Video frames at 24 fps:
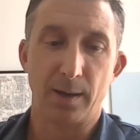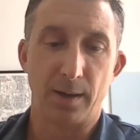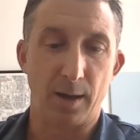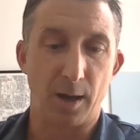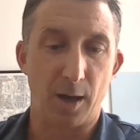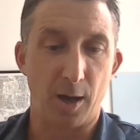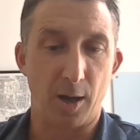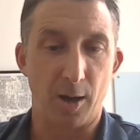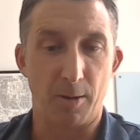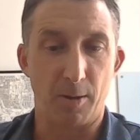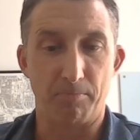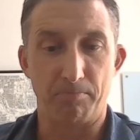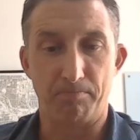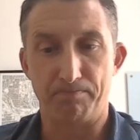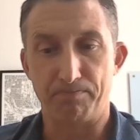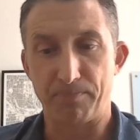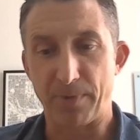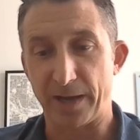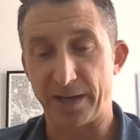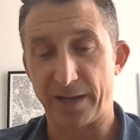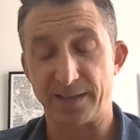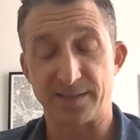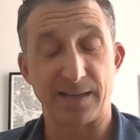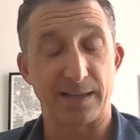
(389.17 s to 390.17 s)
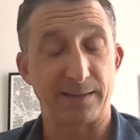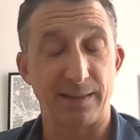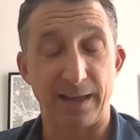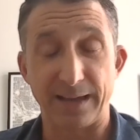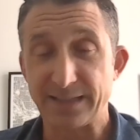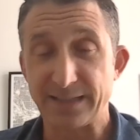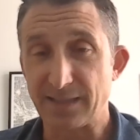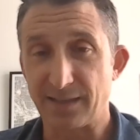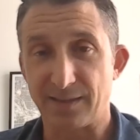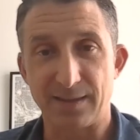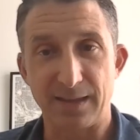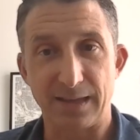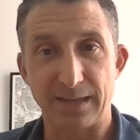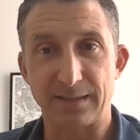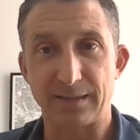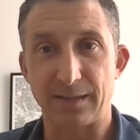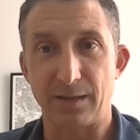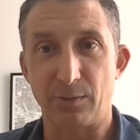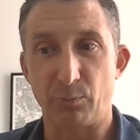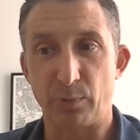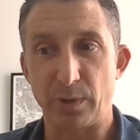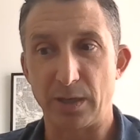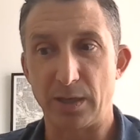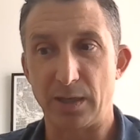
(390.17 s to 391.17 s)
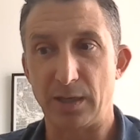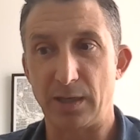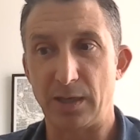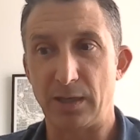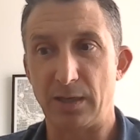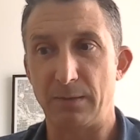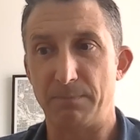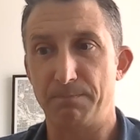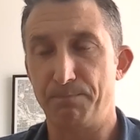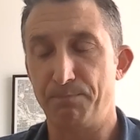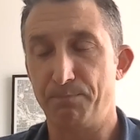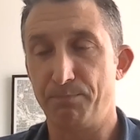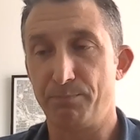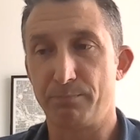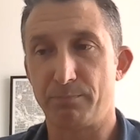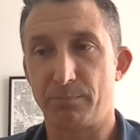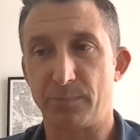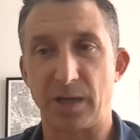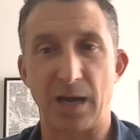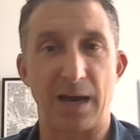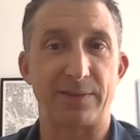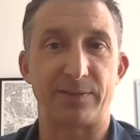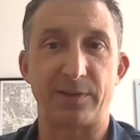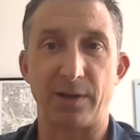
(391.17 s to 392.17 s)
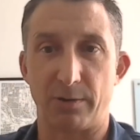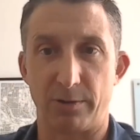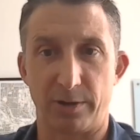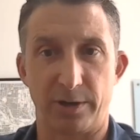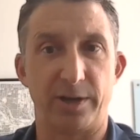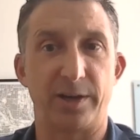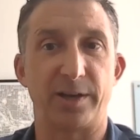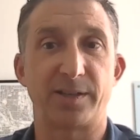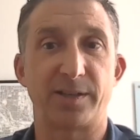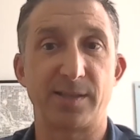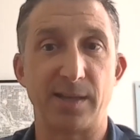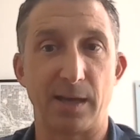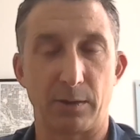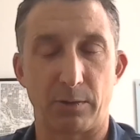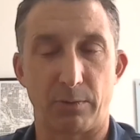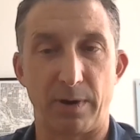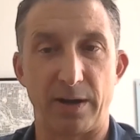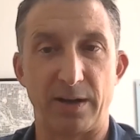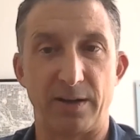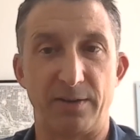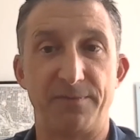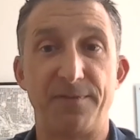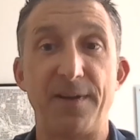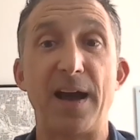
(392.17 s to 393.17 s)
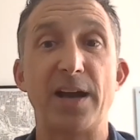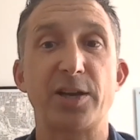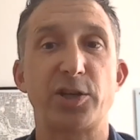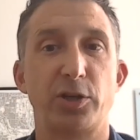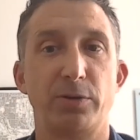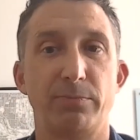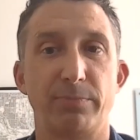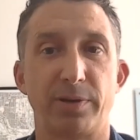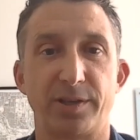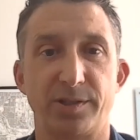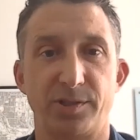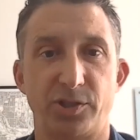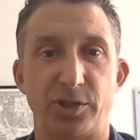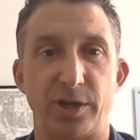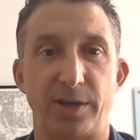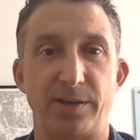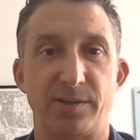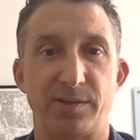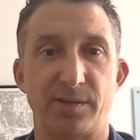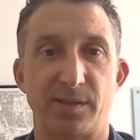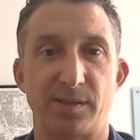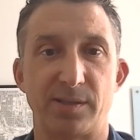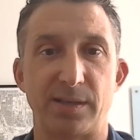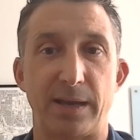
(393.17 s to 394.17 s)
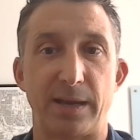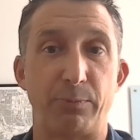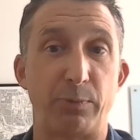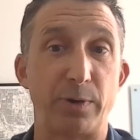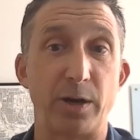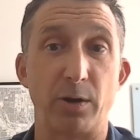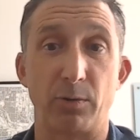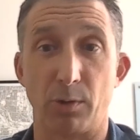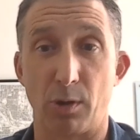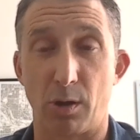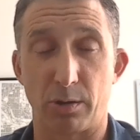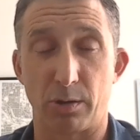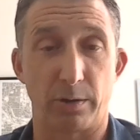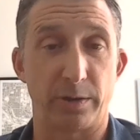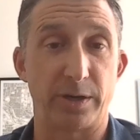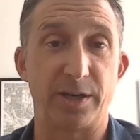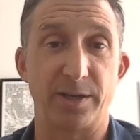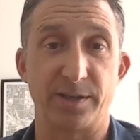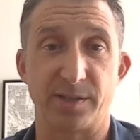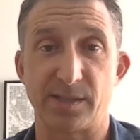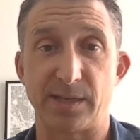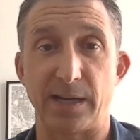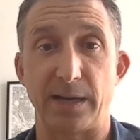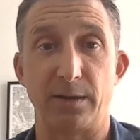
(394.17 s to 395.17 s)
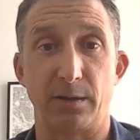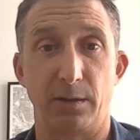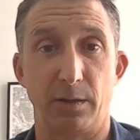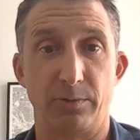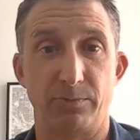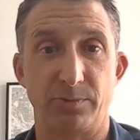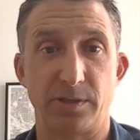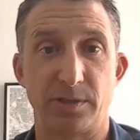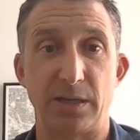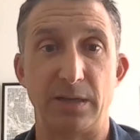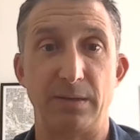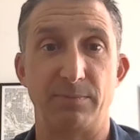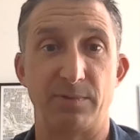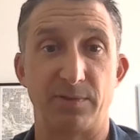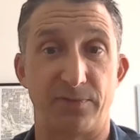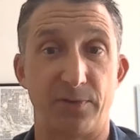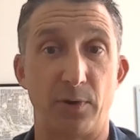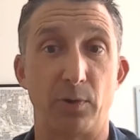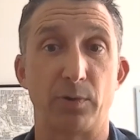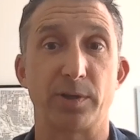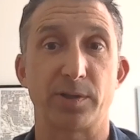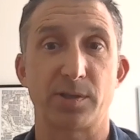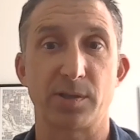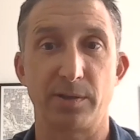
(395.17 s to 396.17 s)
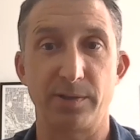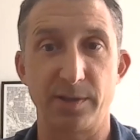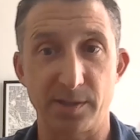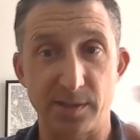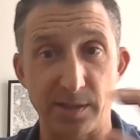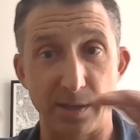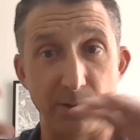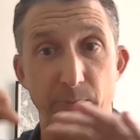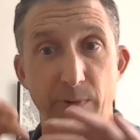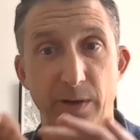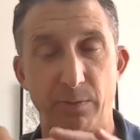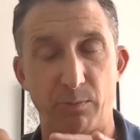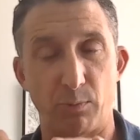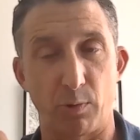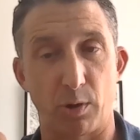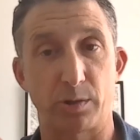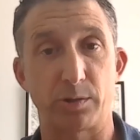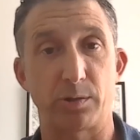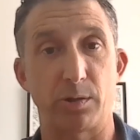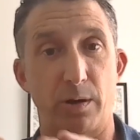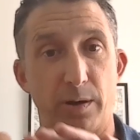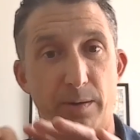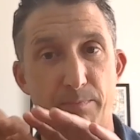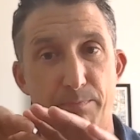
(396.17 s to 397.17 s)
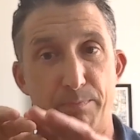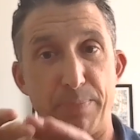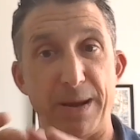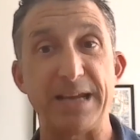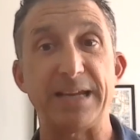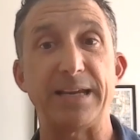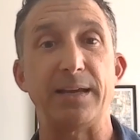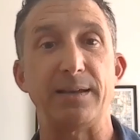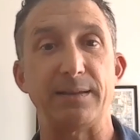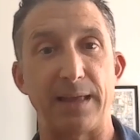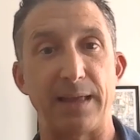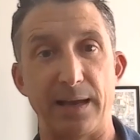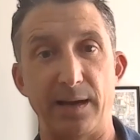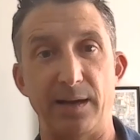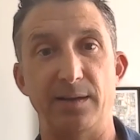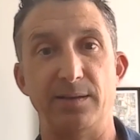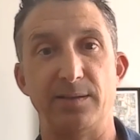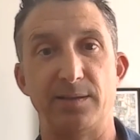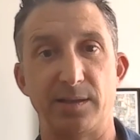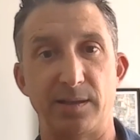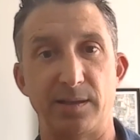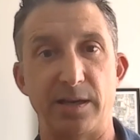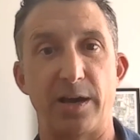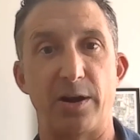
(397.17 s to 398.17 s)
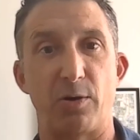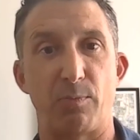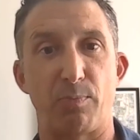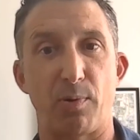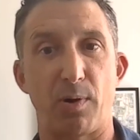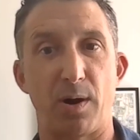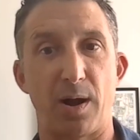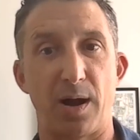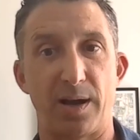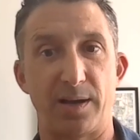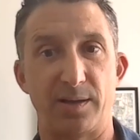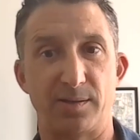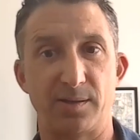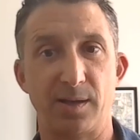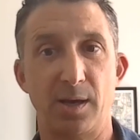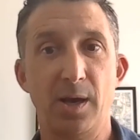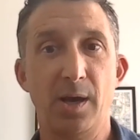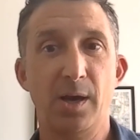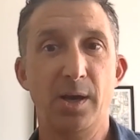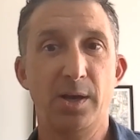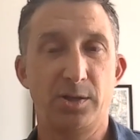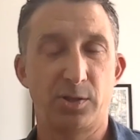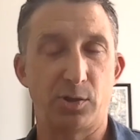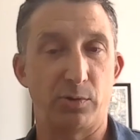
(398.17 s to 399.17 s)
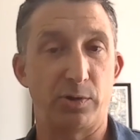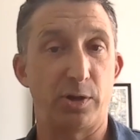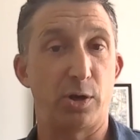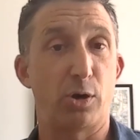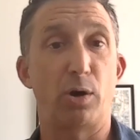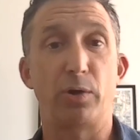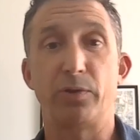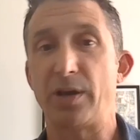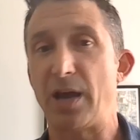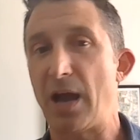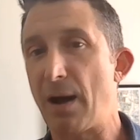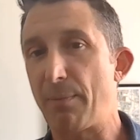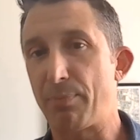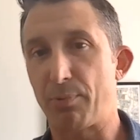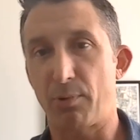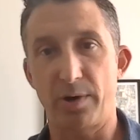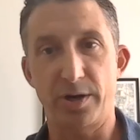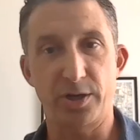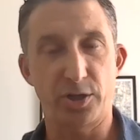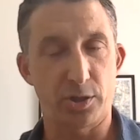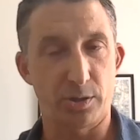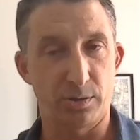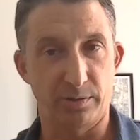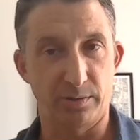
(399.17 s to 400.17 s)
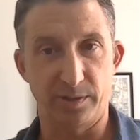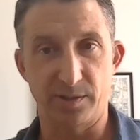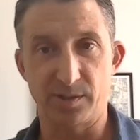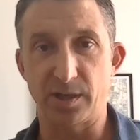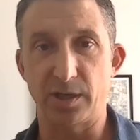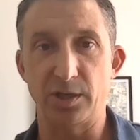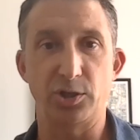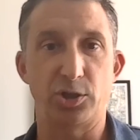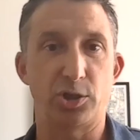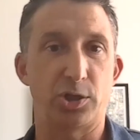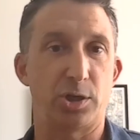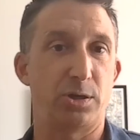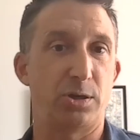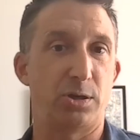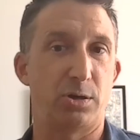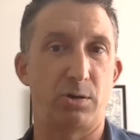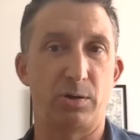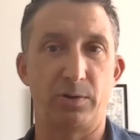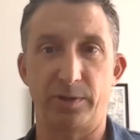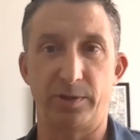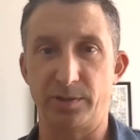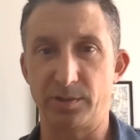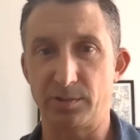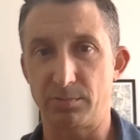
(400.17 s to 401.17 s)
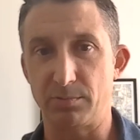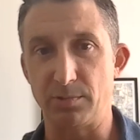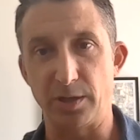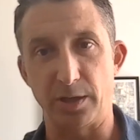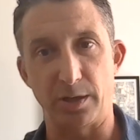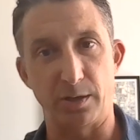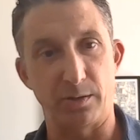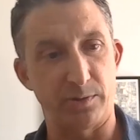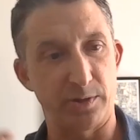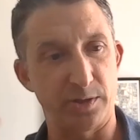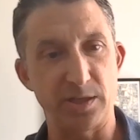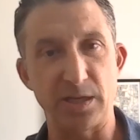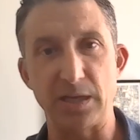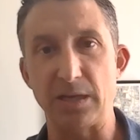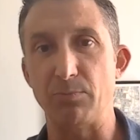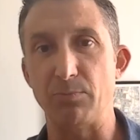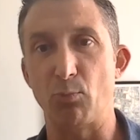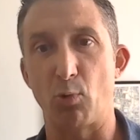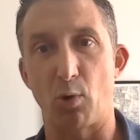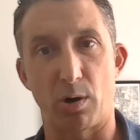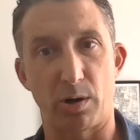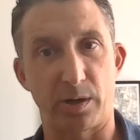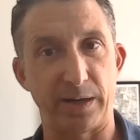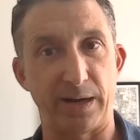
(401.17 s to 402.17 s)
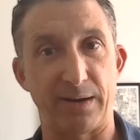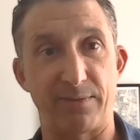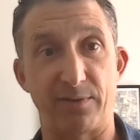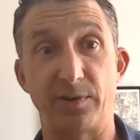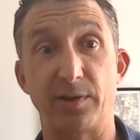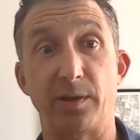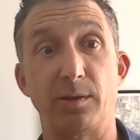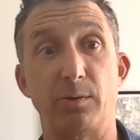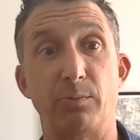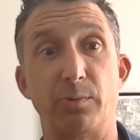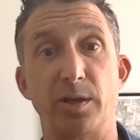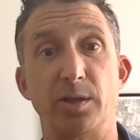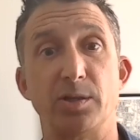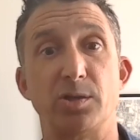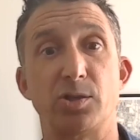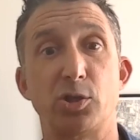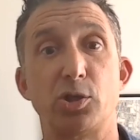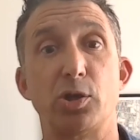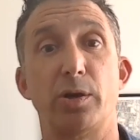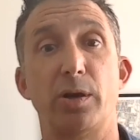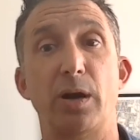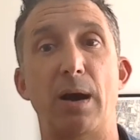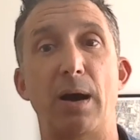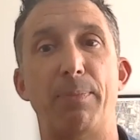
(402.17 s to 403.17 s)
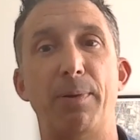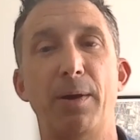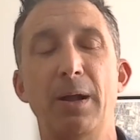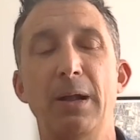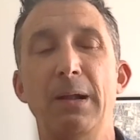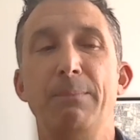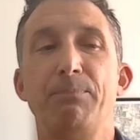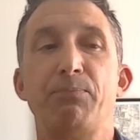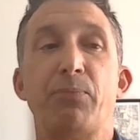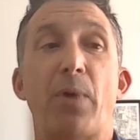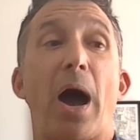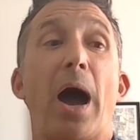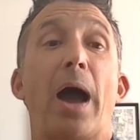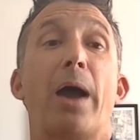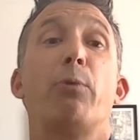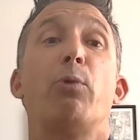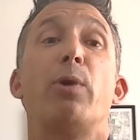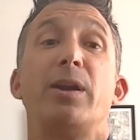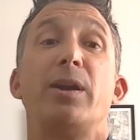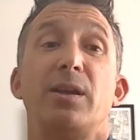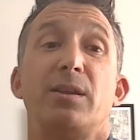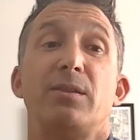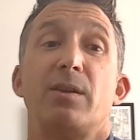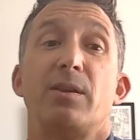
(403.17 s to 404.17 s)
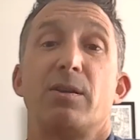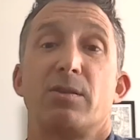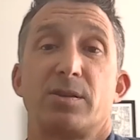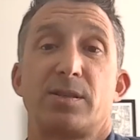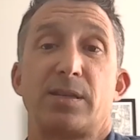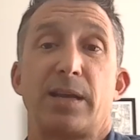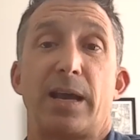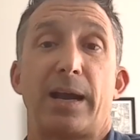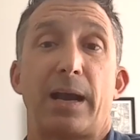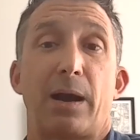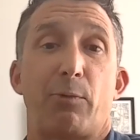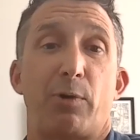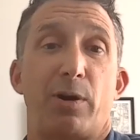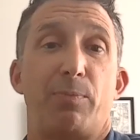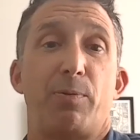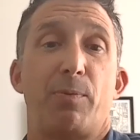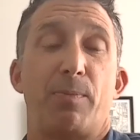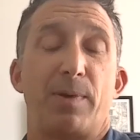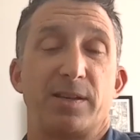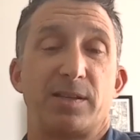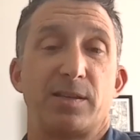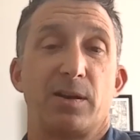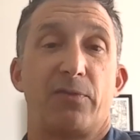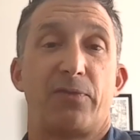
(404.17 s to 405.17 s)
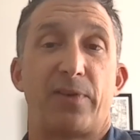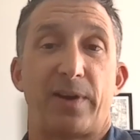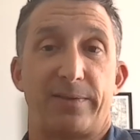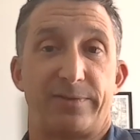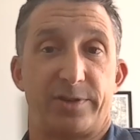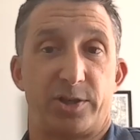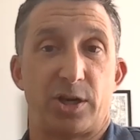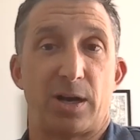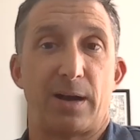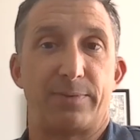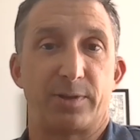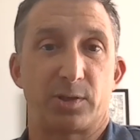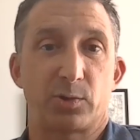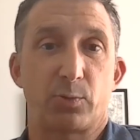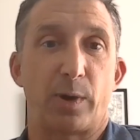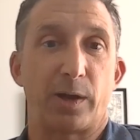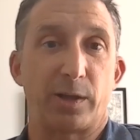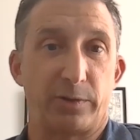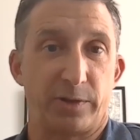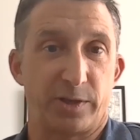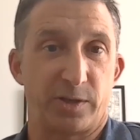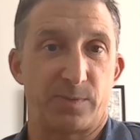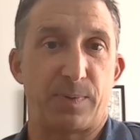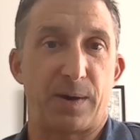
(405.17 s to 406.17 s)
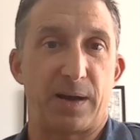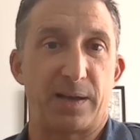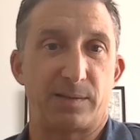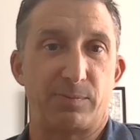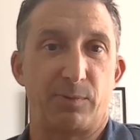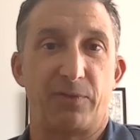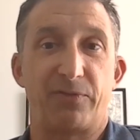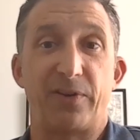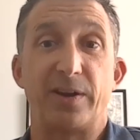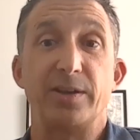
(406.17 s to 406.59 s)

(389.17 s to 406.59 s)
I guess I'd like to think that we got there in an accelerated fashion because Genesis said we no longer need a standalone team to focus on this, and we worked on baking that into the enterprise so that all the operationalization and all the teamwork and everything that we had stood up, I went in there saying I want to put myself out of a job as quickly as possible.